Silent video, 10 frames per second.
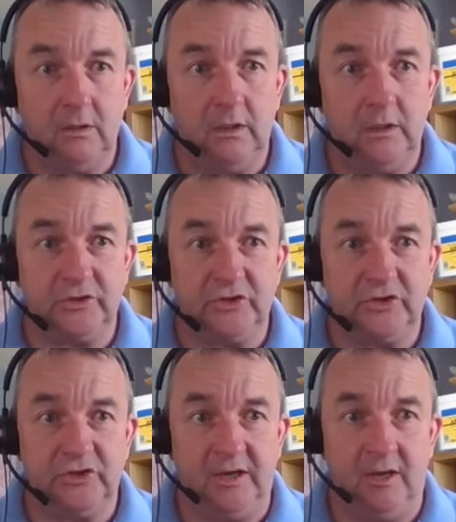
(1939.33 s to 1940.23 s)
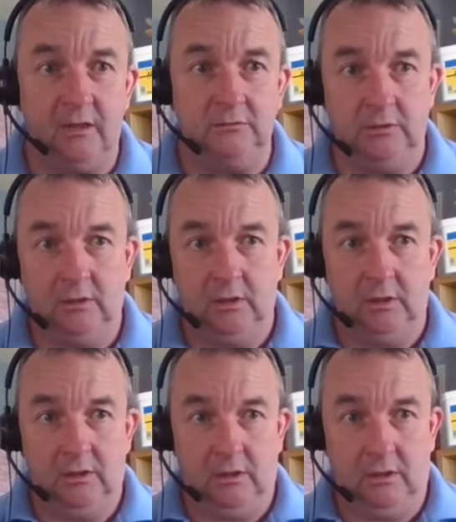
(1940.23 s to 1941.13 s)
CL
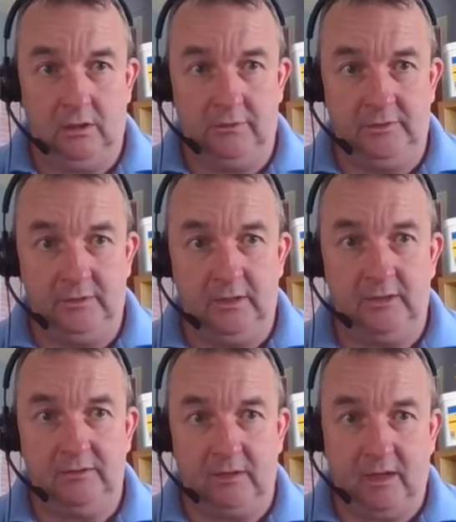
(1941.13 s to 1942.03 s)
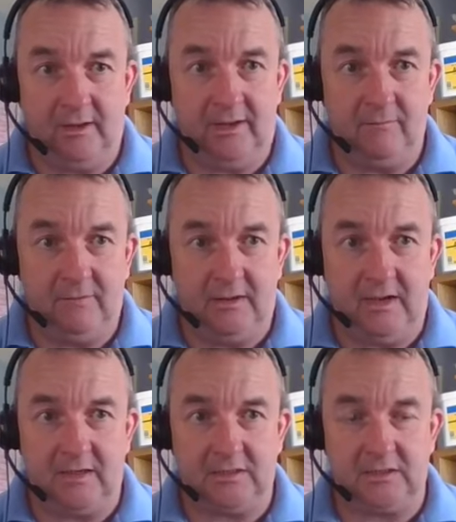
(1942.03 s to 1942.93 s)
underneath an
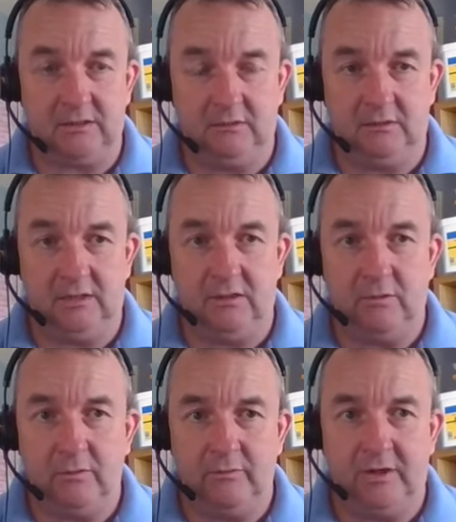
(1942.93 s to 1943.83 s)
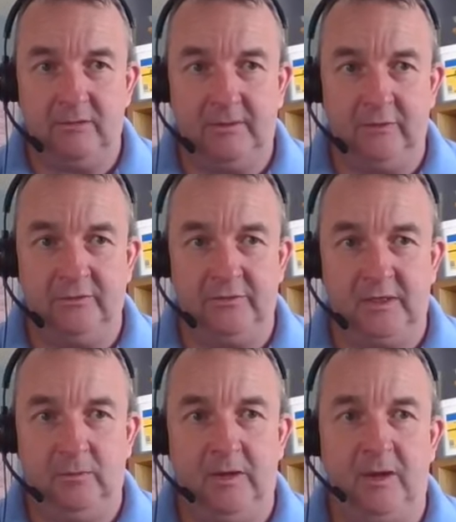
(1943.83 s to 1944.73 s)
MVS. Okay, we wouldn't recommend it under
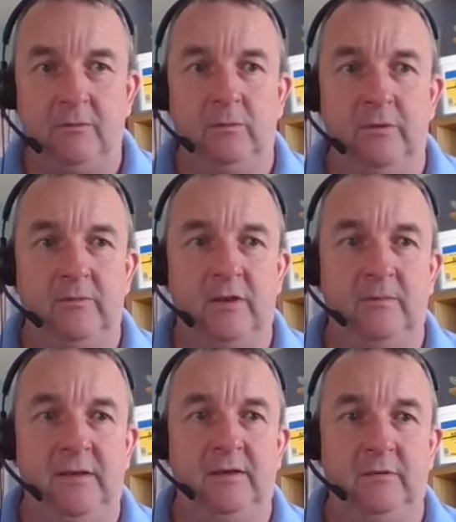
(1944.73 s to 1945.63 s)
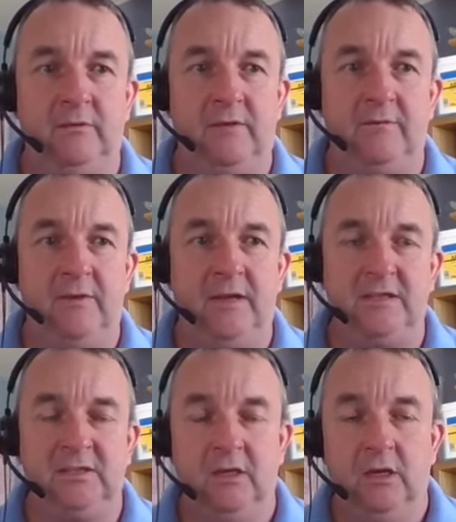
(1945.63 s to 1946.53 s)
DPM, but we'd recommend it under
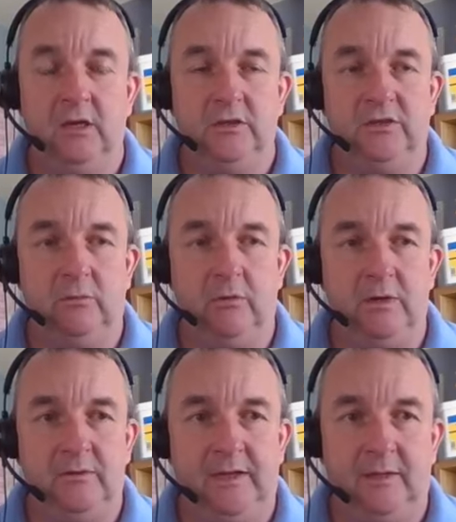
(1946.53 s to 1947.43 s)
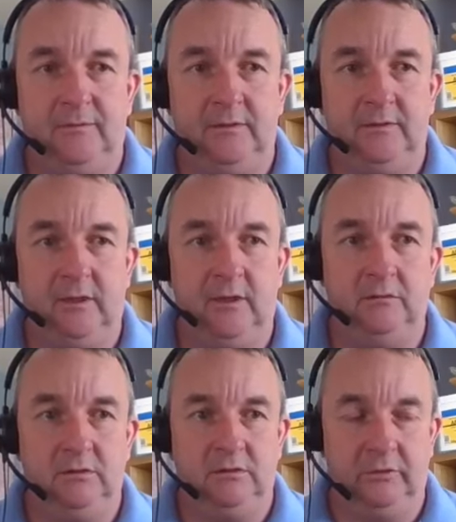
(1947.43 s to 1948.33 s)
MVS. So what we would have to do,
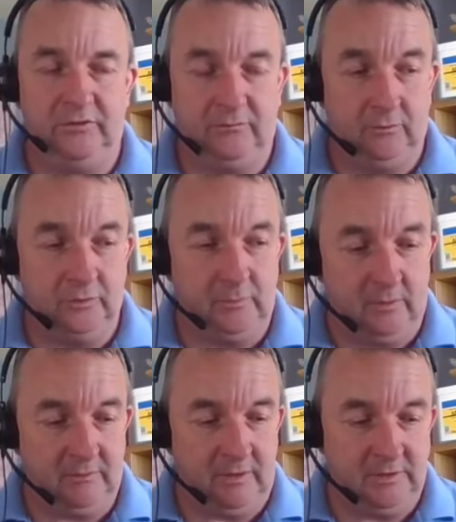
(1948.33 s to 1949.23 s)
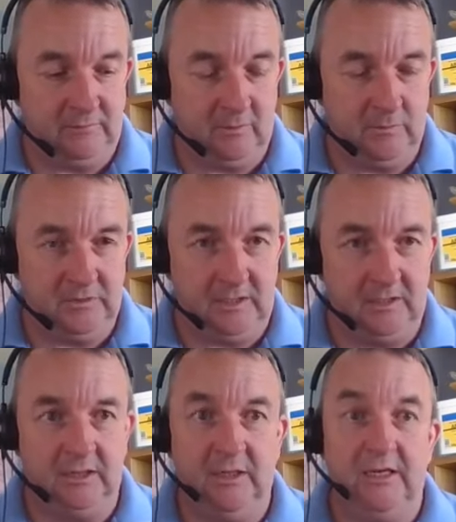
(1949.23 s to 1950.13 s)
as long as the floor is below
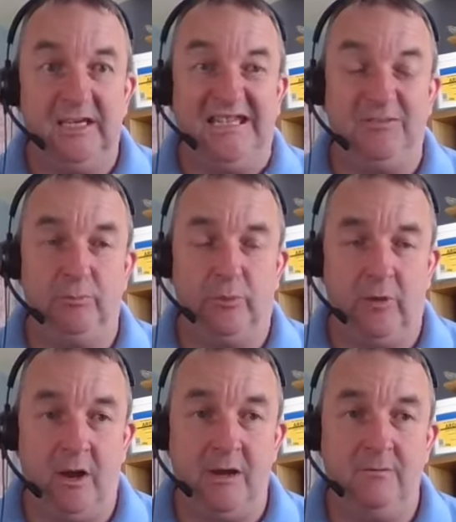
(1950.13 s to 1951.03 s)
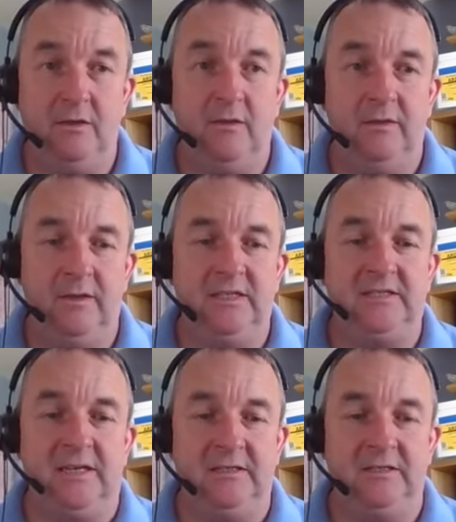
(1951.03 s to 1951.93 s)
95%, is prime the
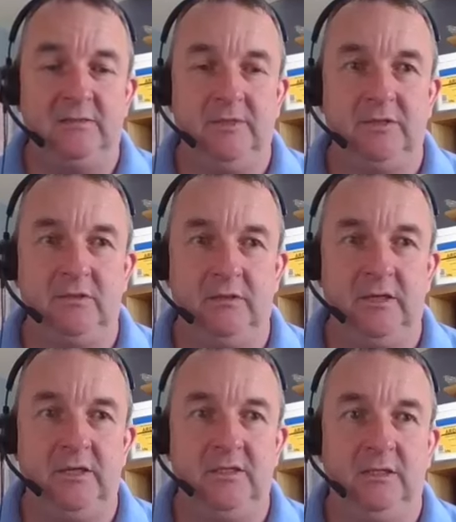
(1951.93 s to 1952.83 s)
sand and cement screed